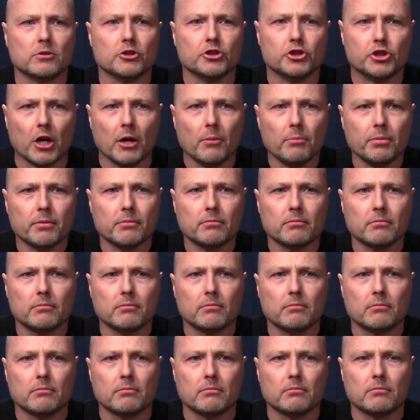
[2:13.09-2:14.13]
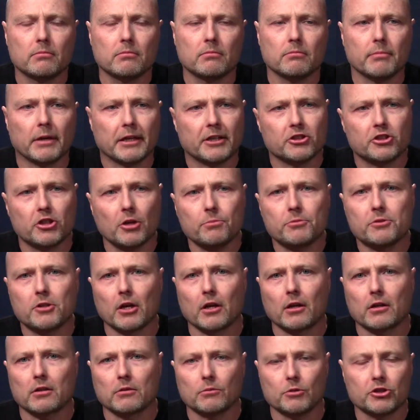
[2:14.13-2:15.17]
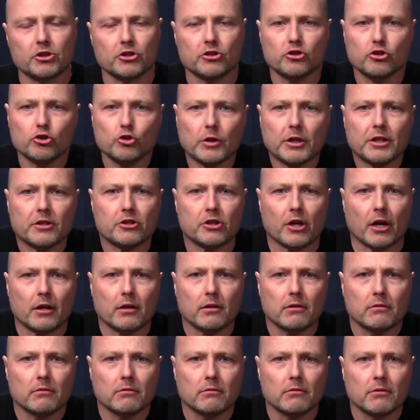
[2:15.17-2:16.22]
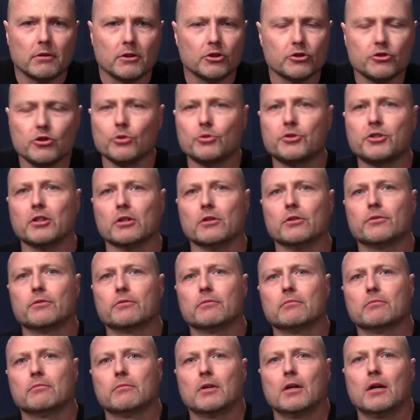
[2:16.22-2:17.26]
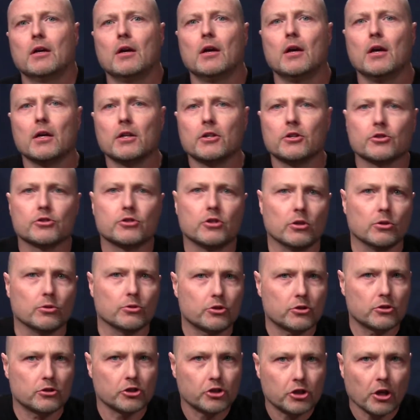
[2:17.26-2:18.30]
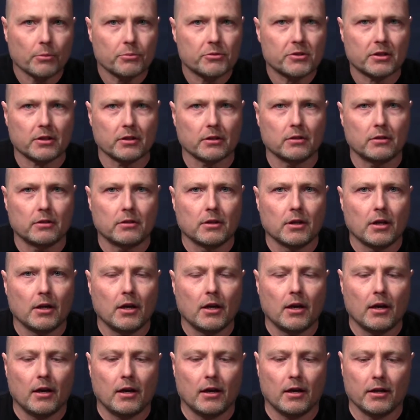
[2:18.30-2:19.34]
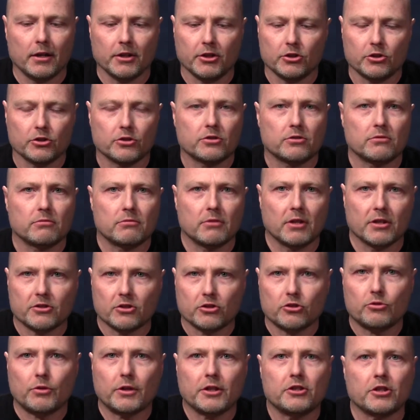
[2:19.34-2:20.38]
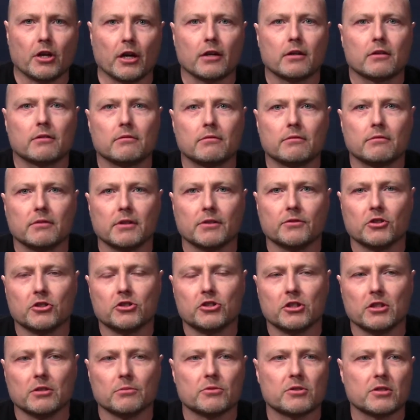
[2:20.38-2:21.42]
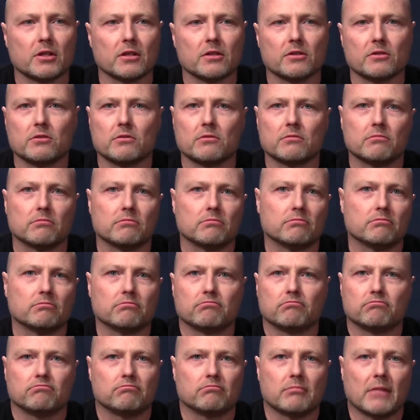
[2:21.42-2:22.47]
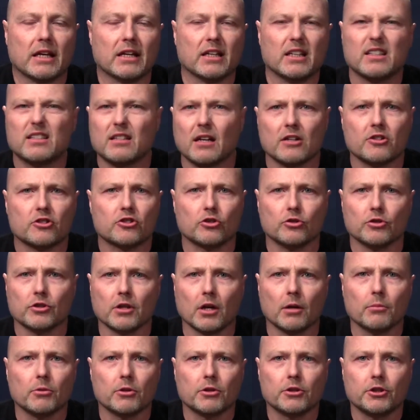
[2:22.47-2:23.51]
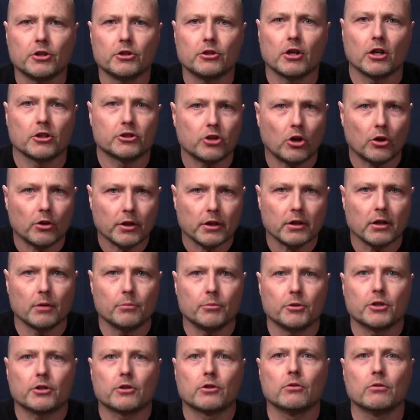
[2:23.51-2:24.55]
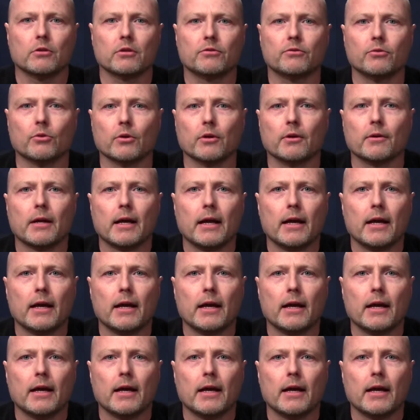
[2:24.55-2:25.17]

jump? Make a jump check, which is a strength check. There's no skills. There's no jump skill. It's a strength check. If the GM says, and he's got a certain number, a target number you're going for.